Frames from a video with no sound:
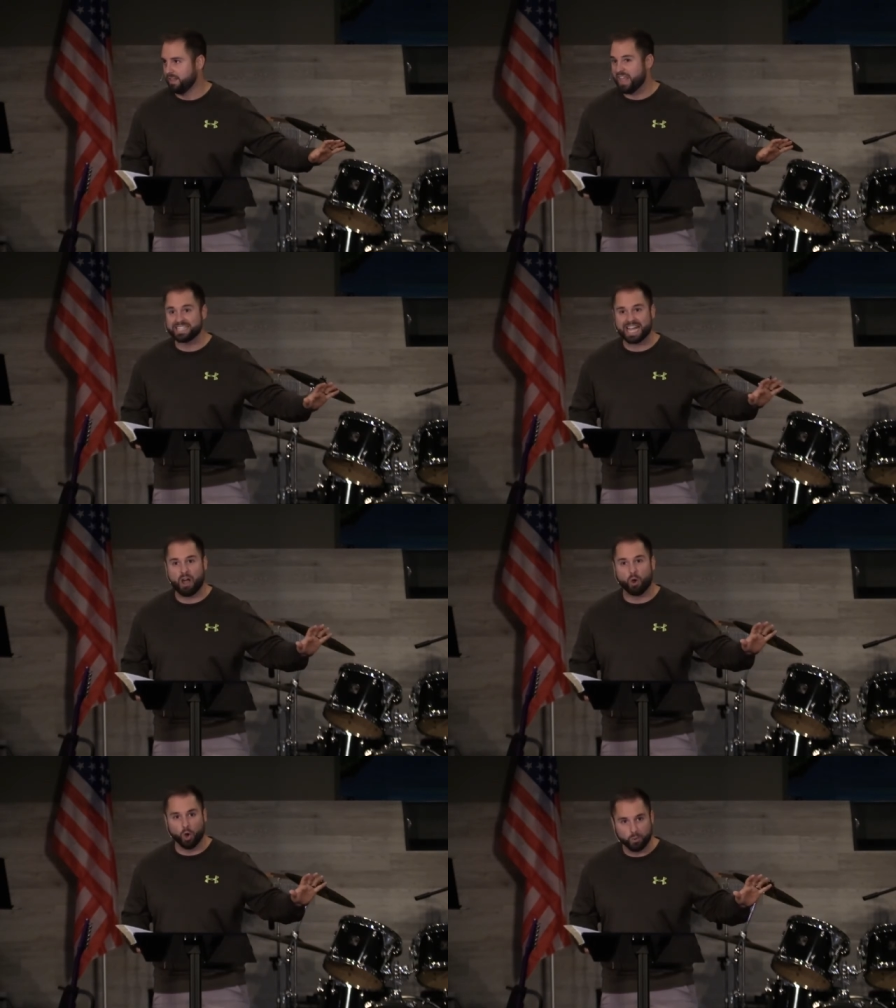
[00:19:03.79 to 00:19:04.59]
That's
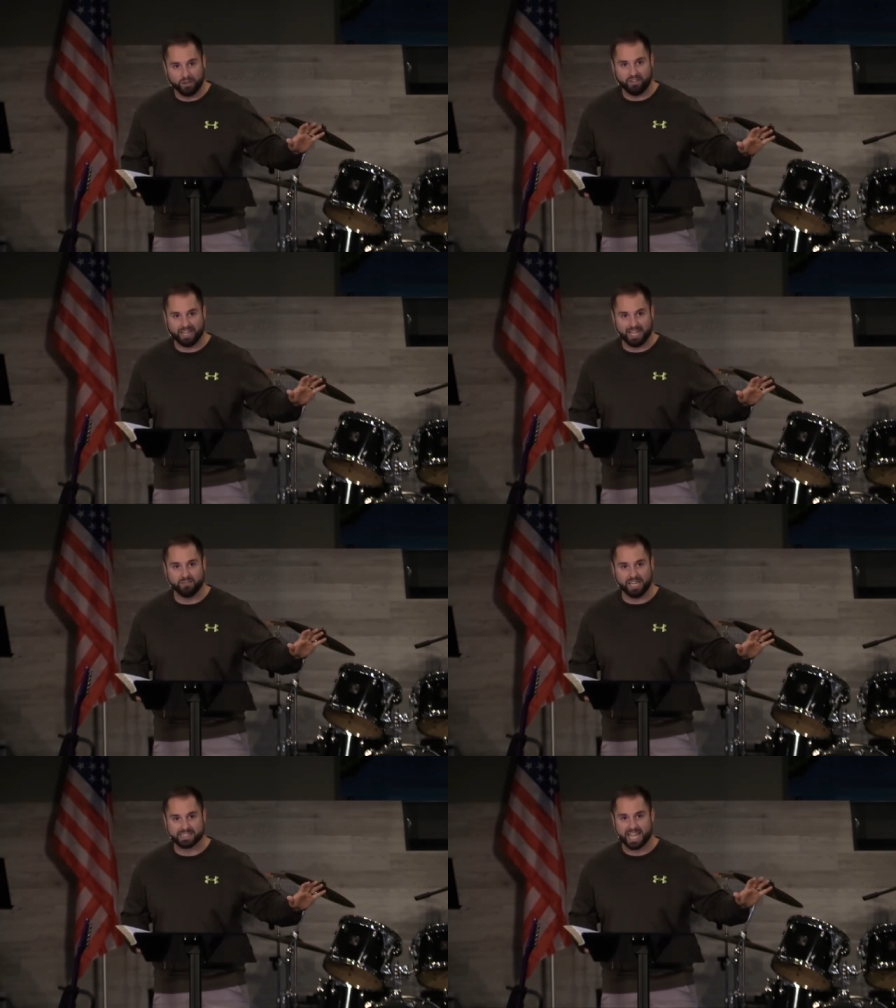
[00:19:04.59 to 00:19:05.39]
how horrific
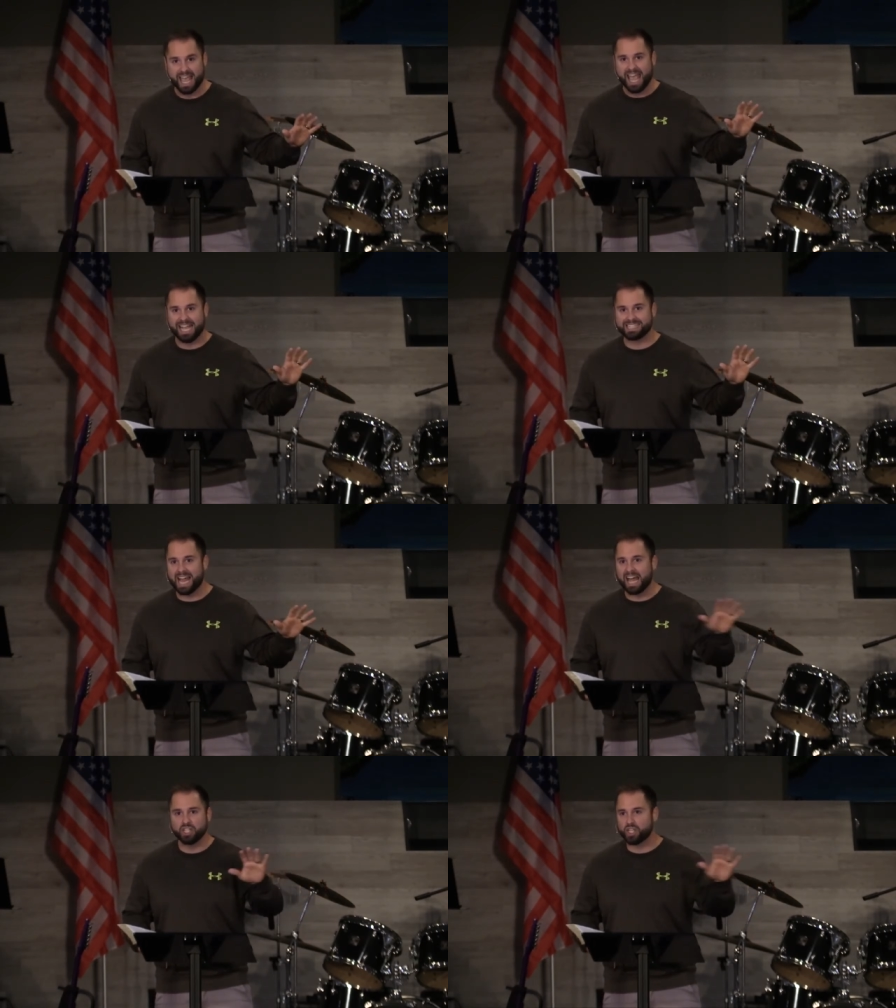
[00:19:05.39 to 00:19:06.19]
envy is. It's
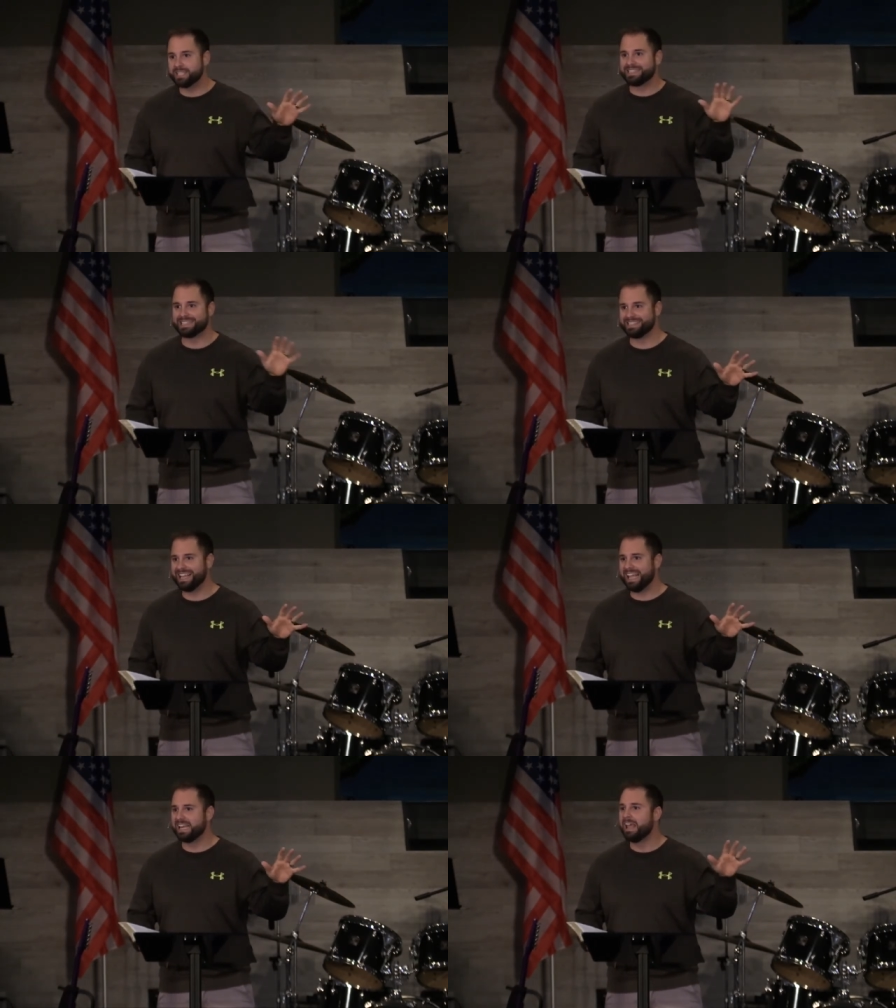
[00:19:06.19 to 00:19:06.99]
not just a
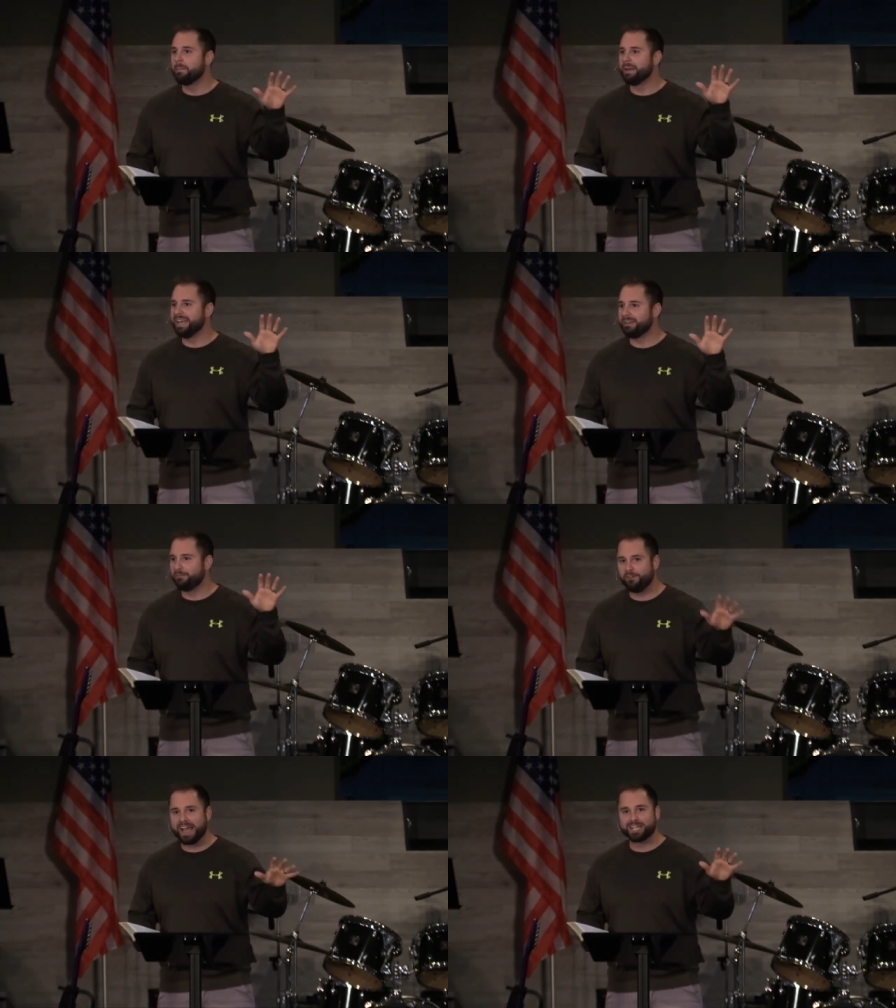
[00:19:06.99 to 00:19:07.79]
sin, but it
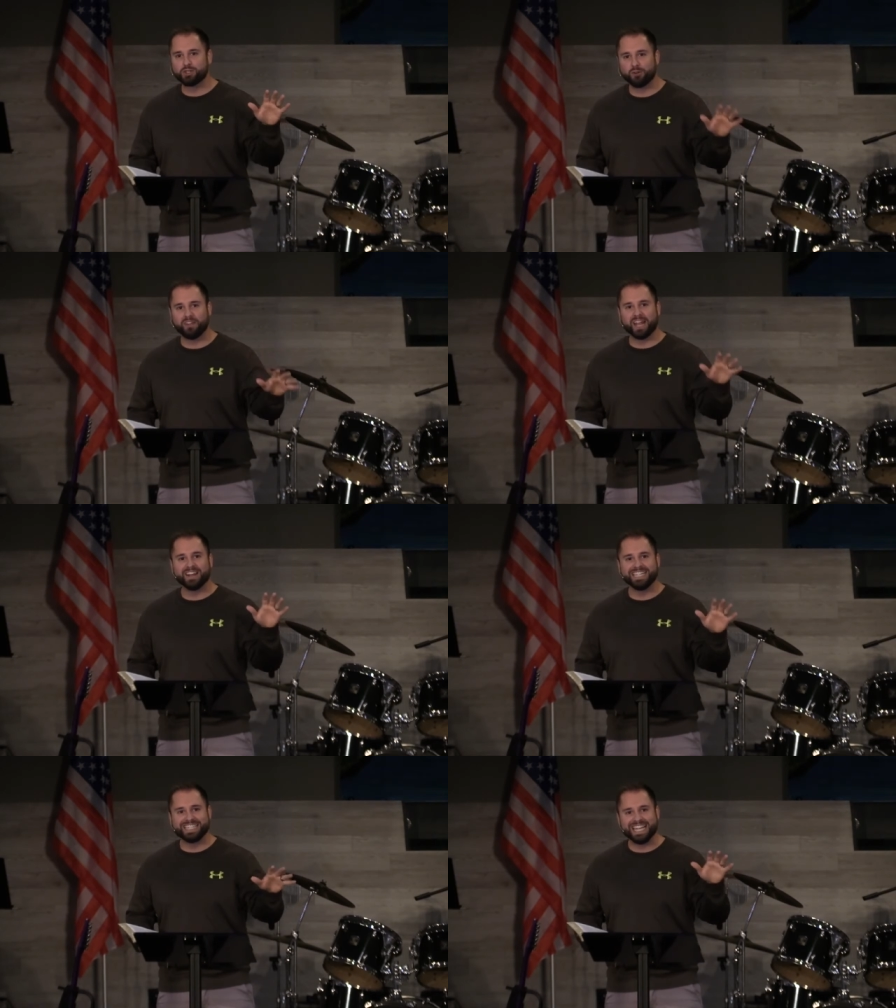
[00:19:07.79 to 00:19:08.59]
affects your
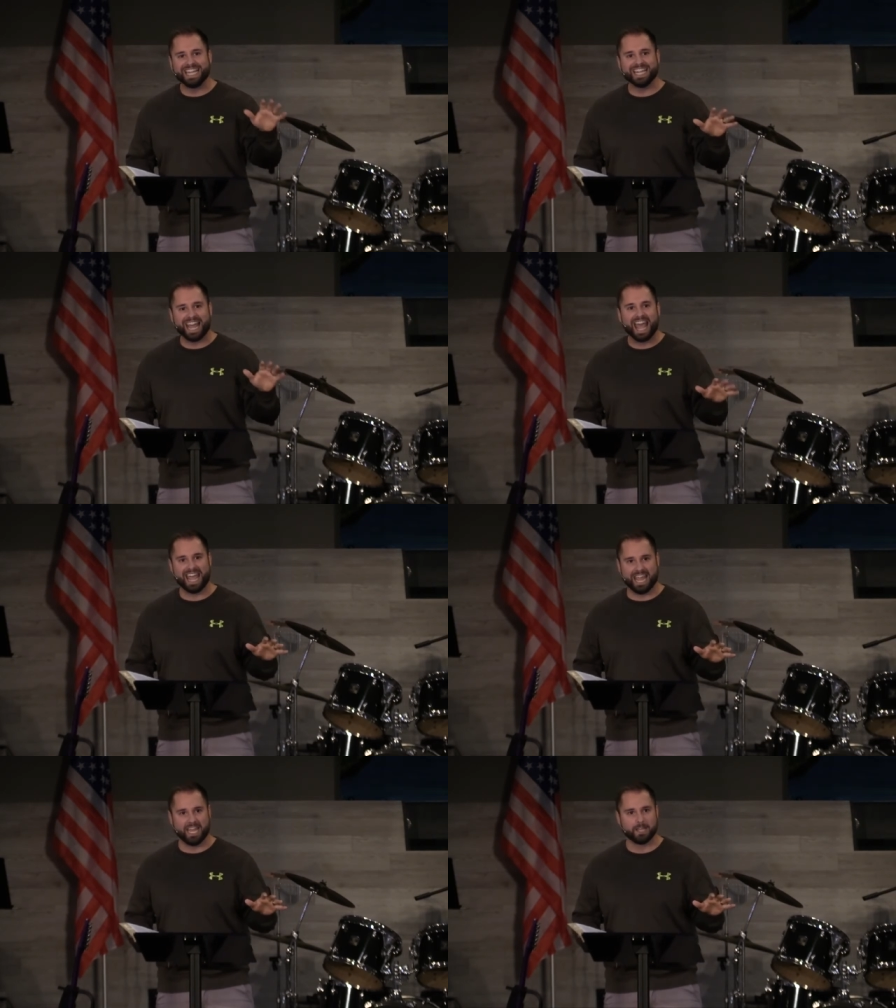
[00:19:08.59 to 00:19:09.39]
very
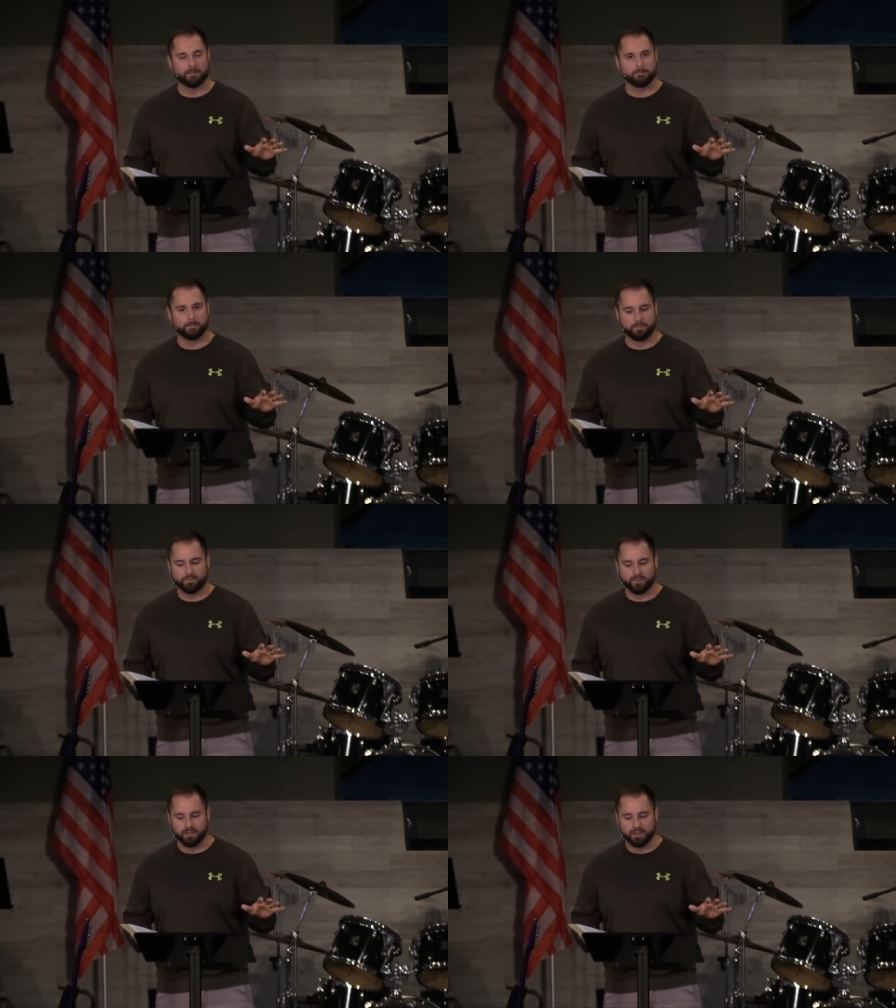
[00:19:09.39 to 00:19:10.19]
DNA.
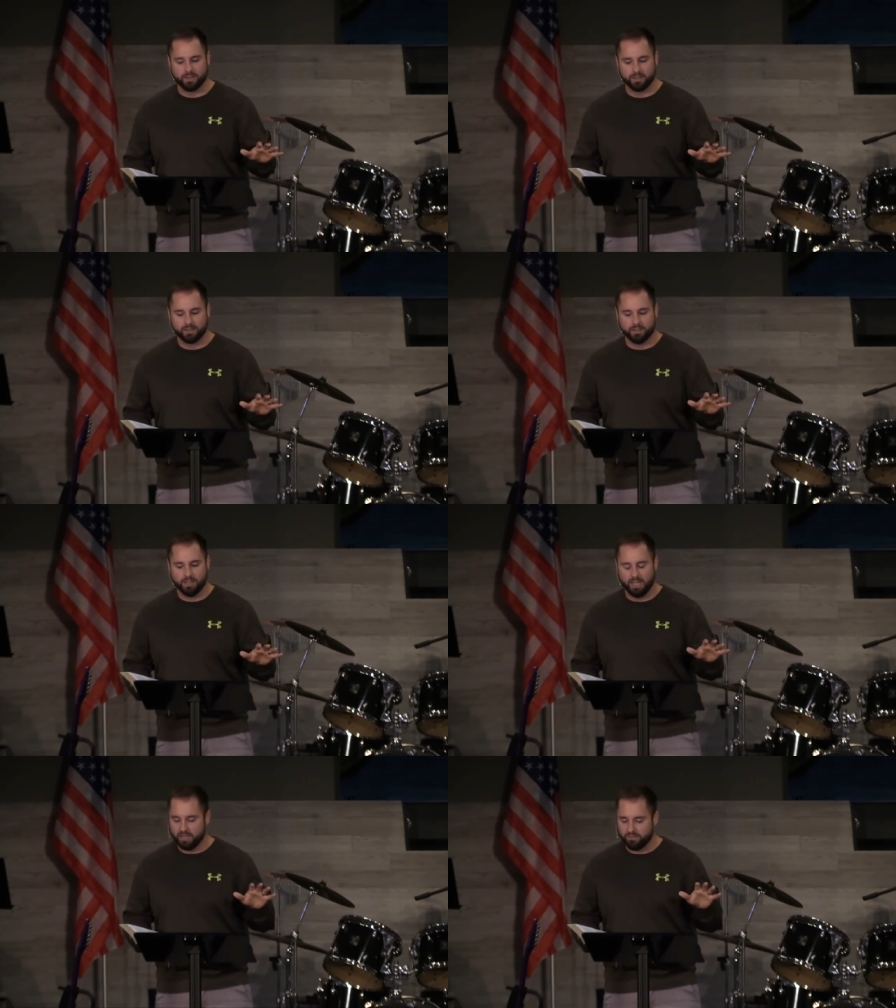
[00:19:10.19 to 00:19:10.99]

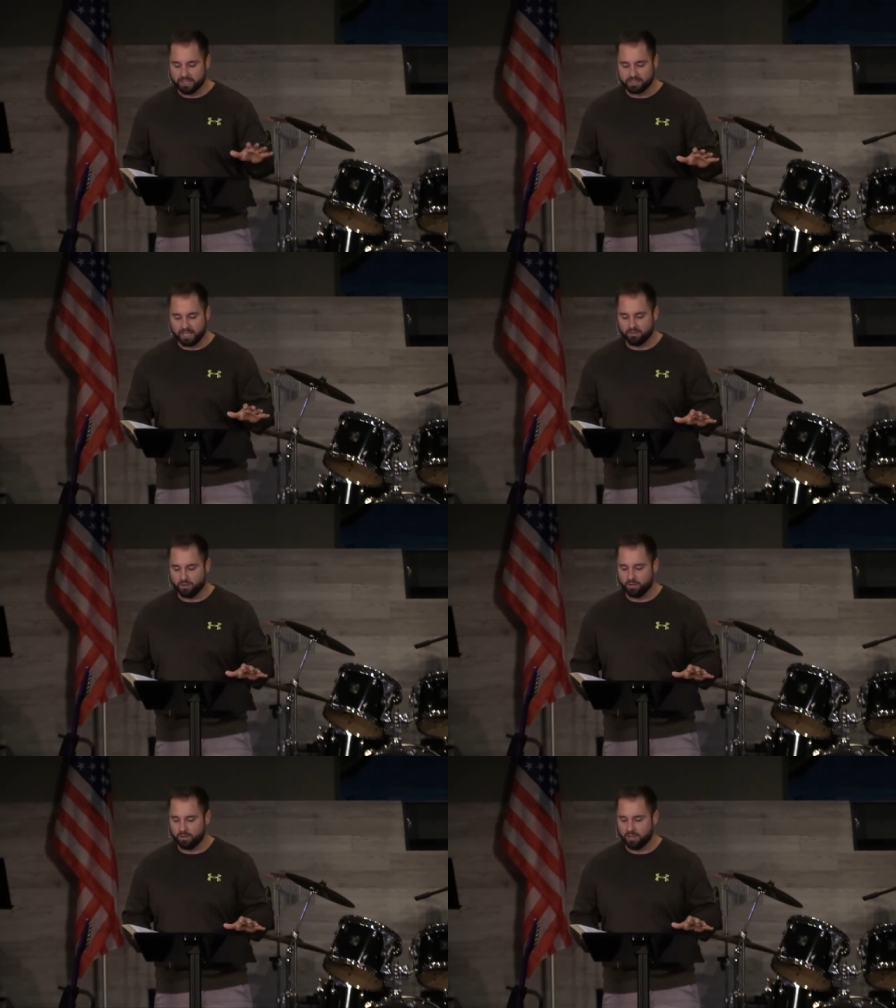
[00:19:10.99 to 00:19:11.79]
Envy is evil.